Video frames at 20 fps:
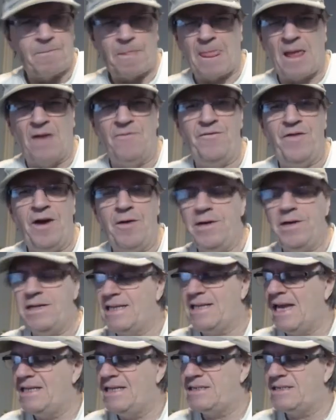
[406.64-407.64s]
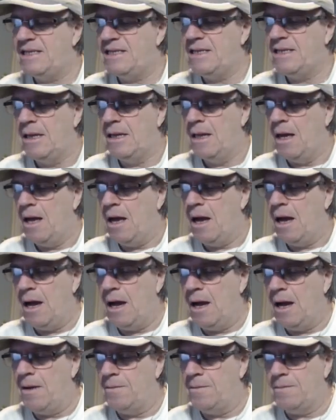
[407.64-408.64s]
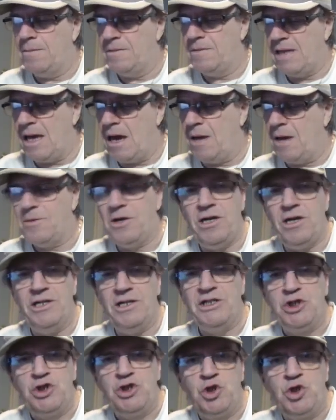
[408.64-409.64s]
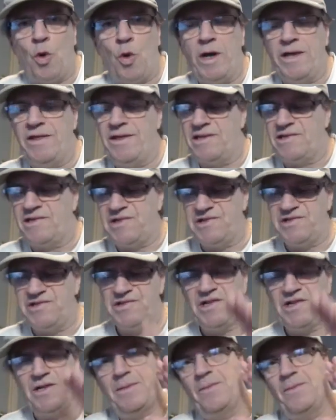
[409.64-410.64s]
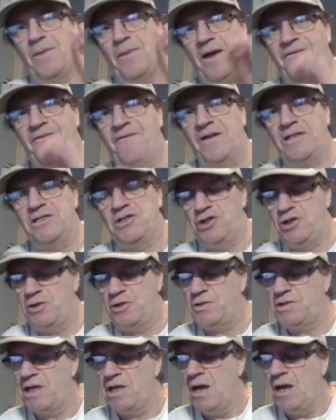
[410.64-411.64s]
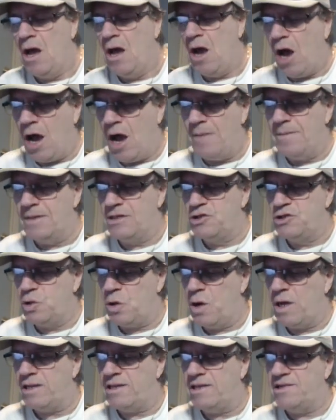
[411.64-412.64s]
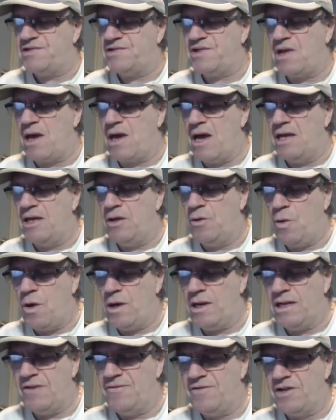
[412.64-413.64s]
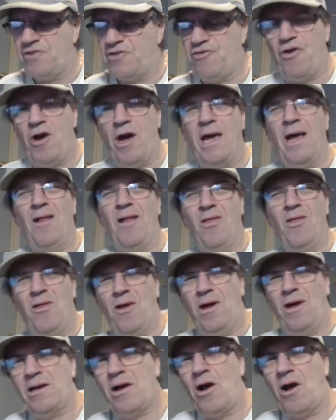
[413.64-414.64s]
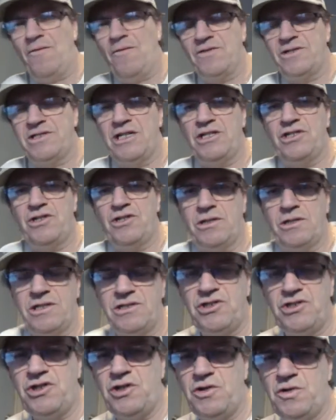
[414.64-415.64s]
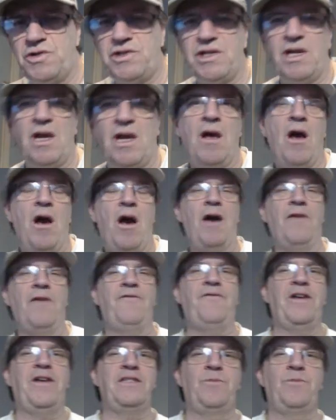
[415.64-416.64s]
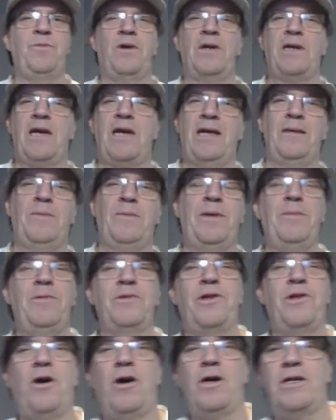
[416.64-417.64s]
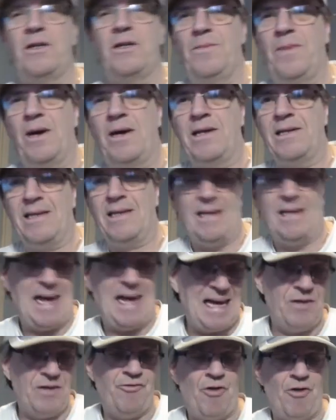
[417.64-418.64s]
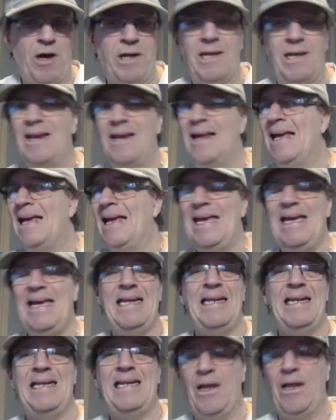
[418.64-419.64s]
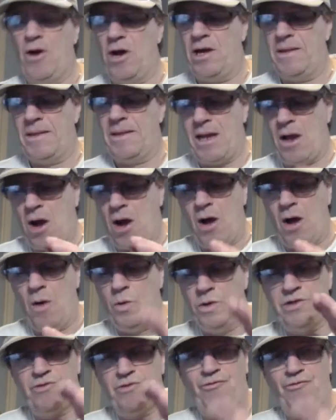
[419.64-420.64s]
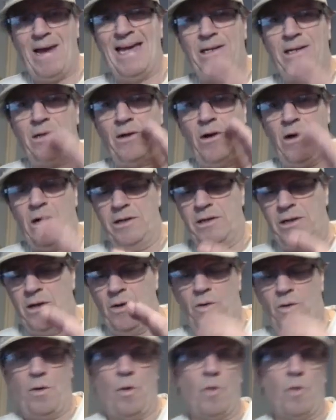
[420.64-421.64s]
Very tasty. Yeah, I'm going to enjoy this. This is going to be my fun juice. I'm enjoying this. You want to give it a try. A lot of conversation on this juice on Facebook, and the people talking about it that had tried it hit it dead on. They always rant on, or